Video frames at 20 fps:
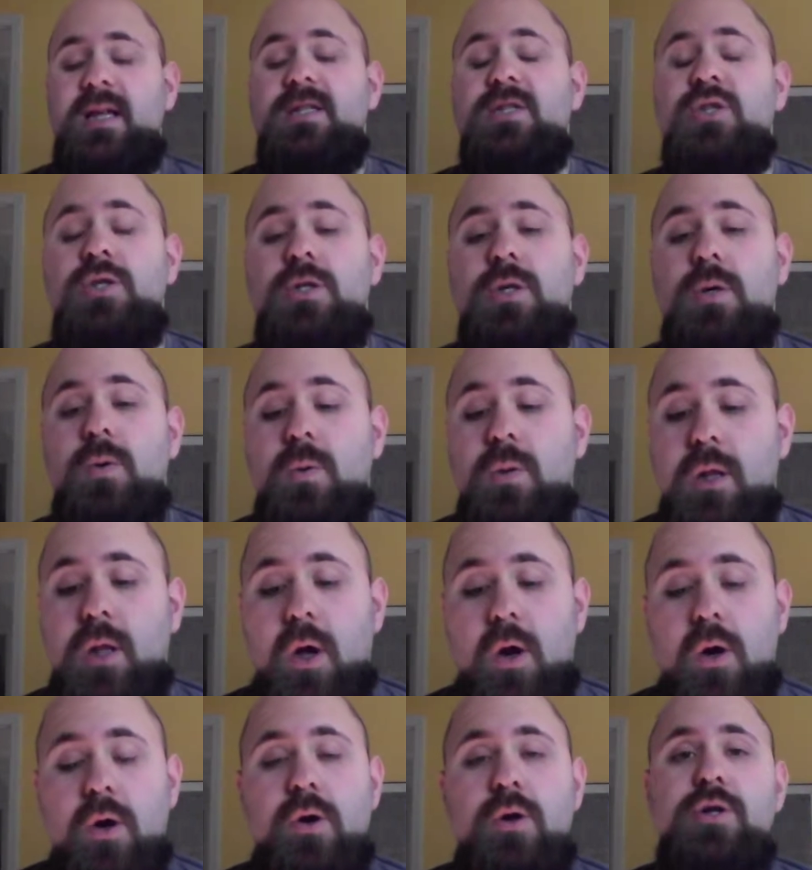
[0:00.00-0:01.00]
It's so
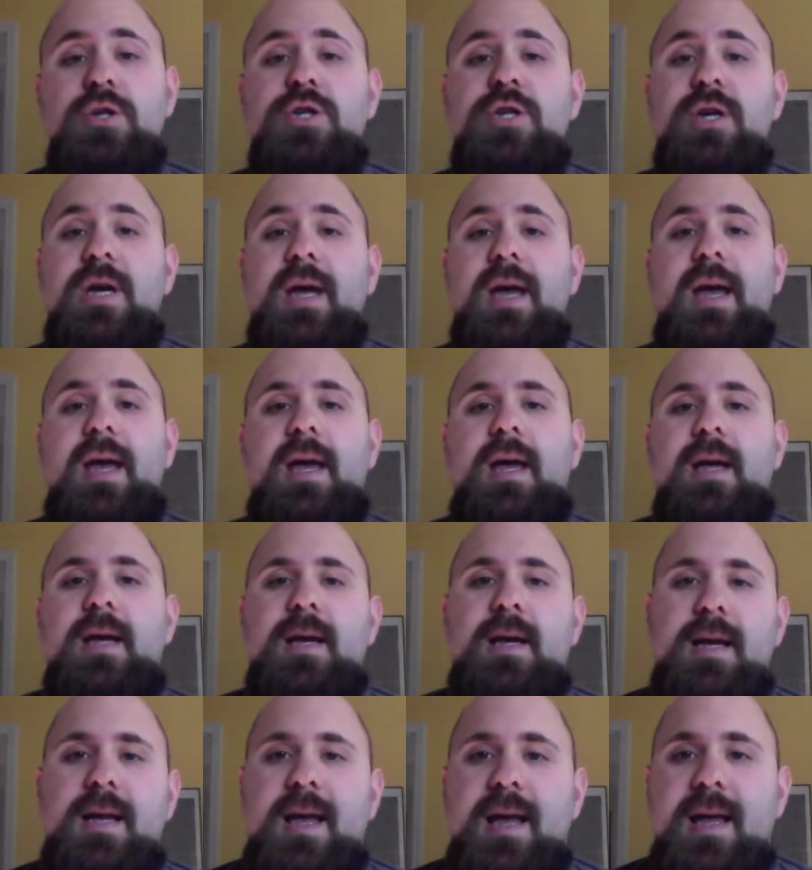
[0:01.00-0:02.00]
large
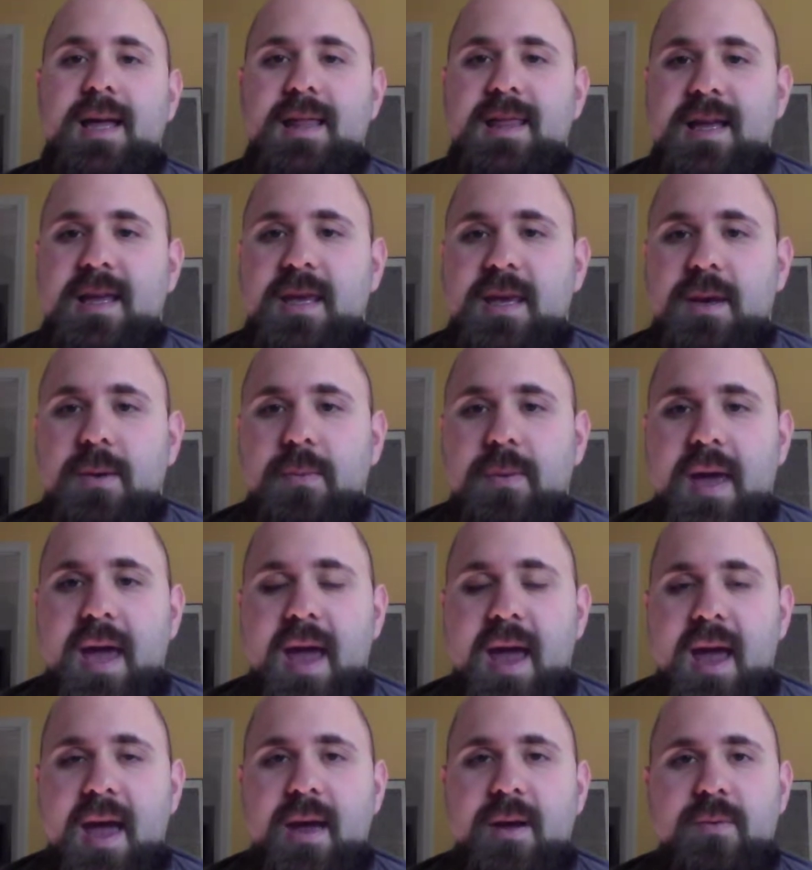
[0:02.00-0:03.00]
that you
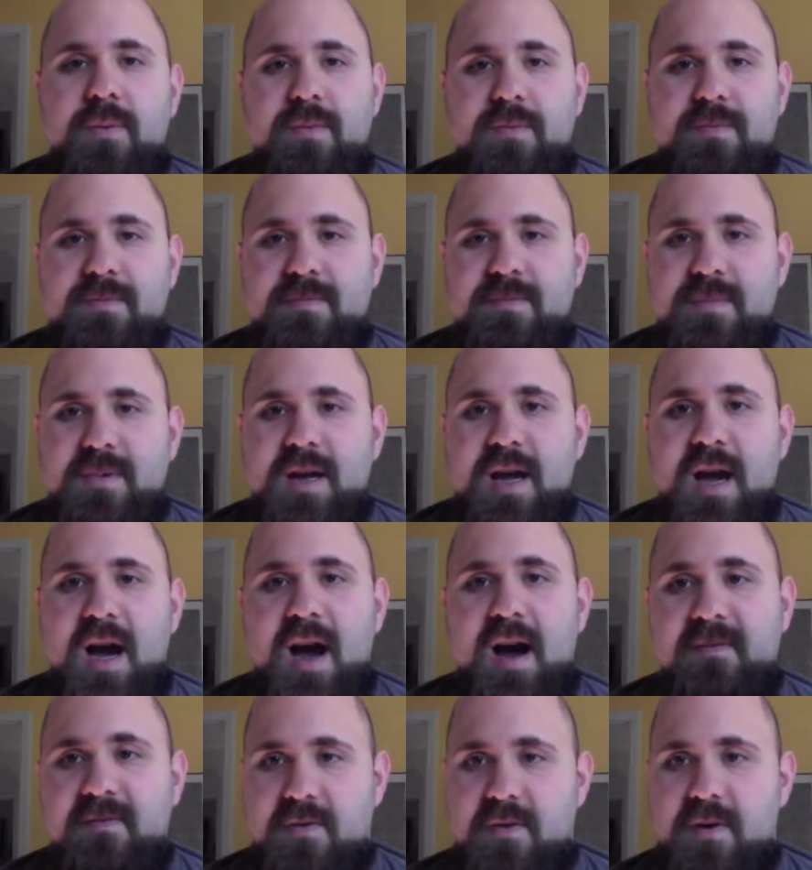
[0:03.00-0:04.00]
can't
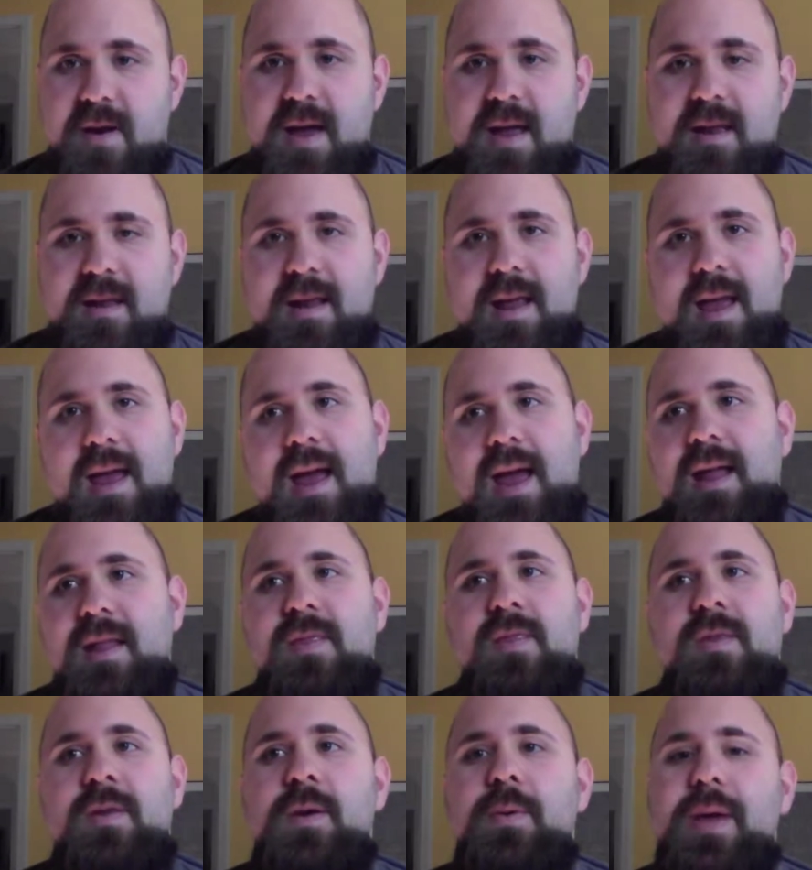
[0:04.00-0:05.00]
cover it,
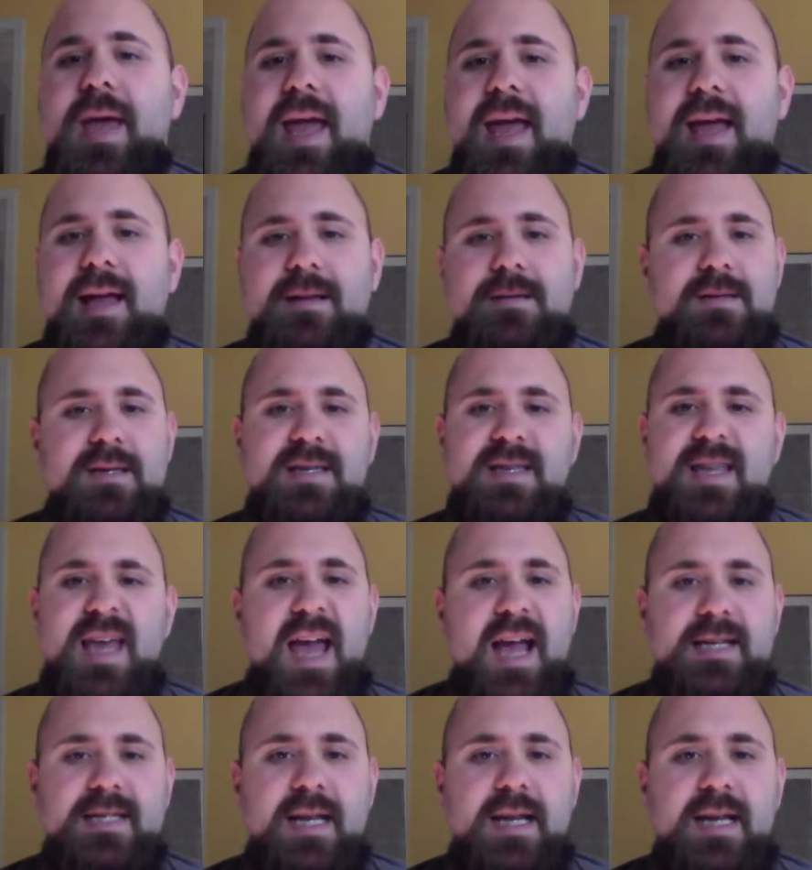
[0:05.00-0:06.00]
and you can't
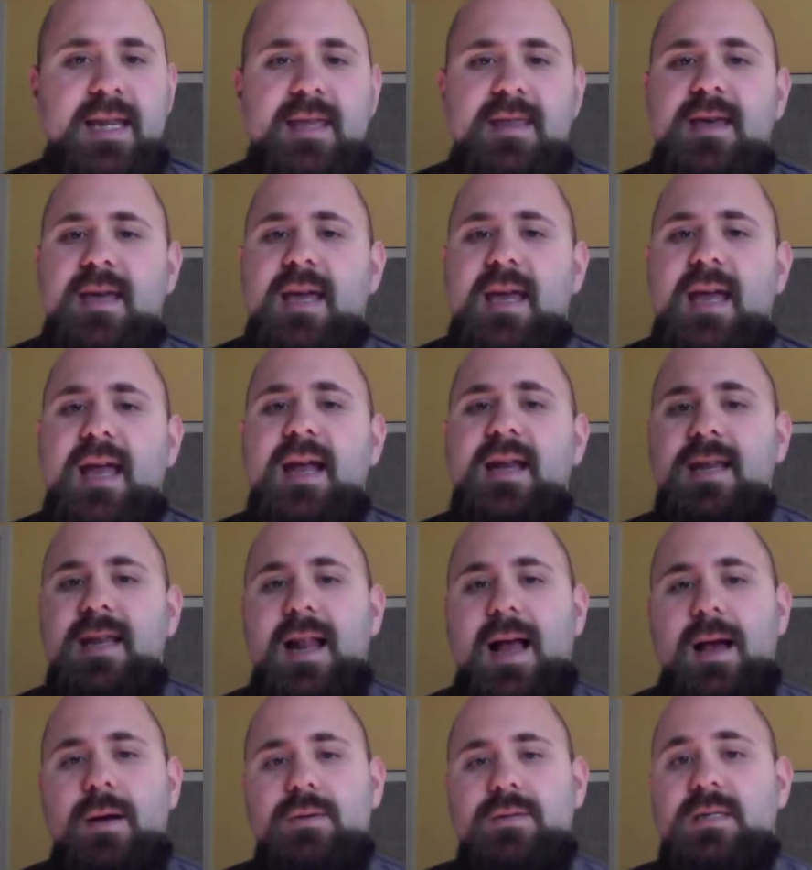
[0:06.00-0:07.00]
detect anything in it
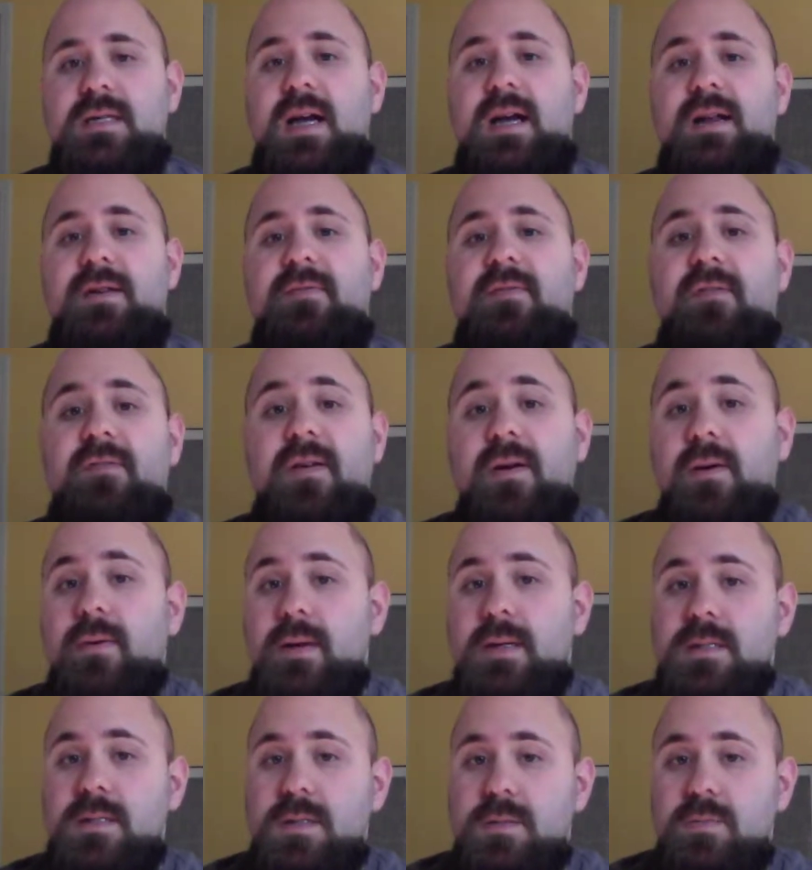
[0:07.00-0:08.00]
outside of a
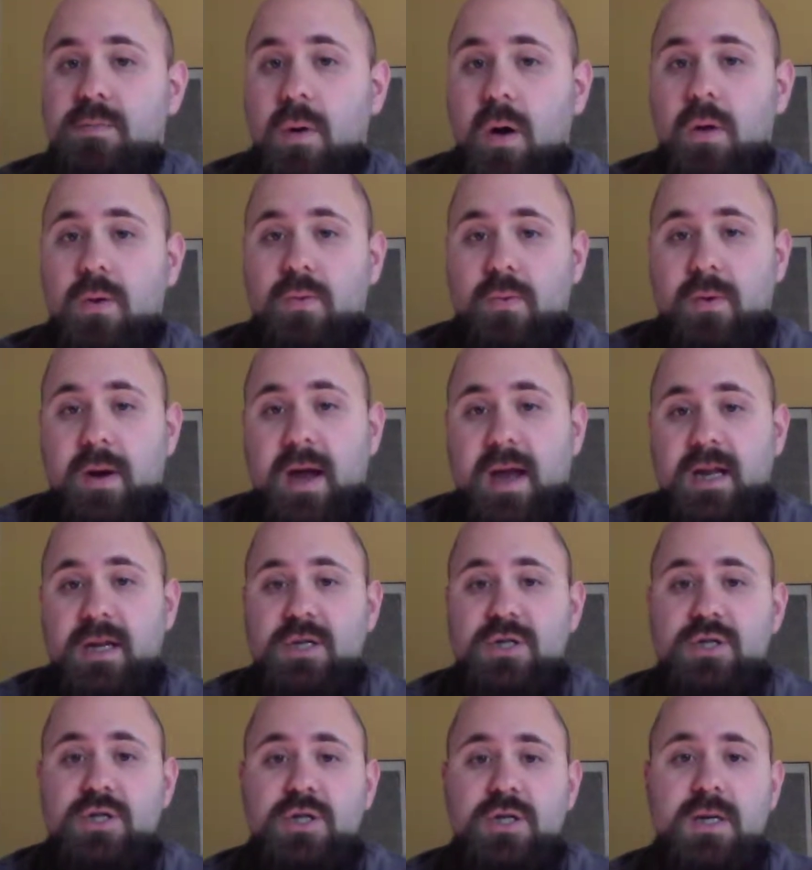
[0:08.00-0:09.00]
very small
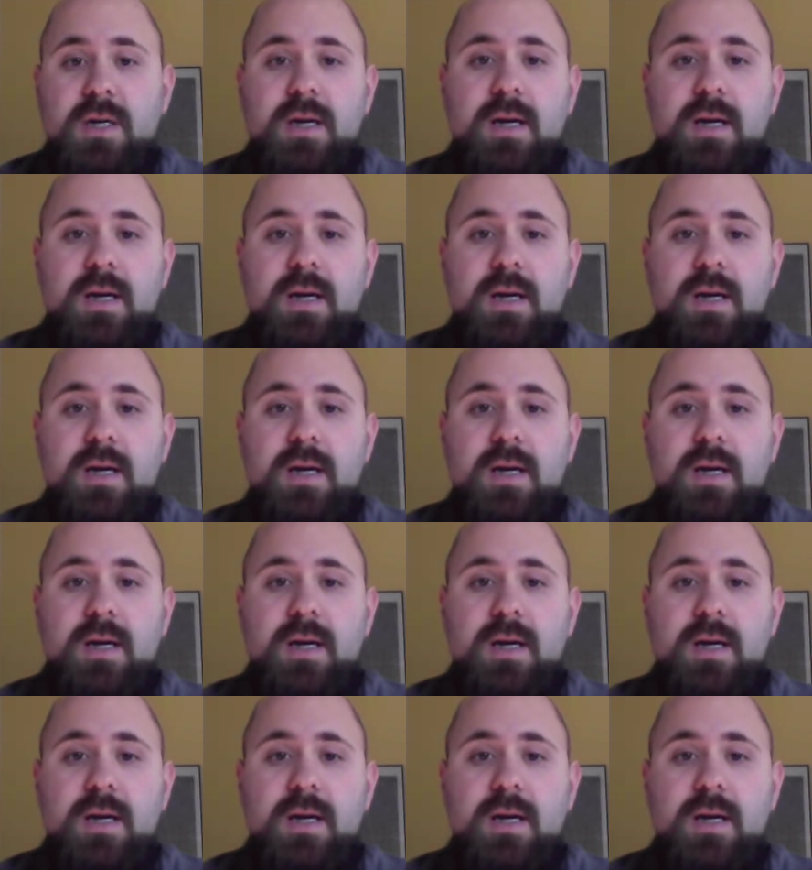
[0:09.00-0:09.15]
range.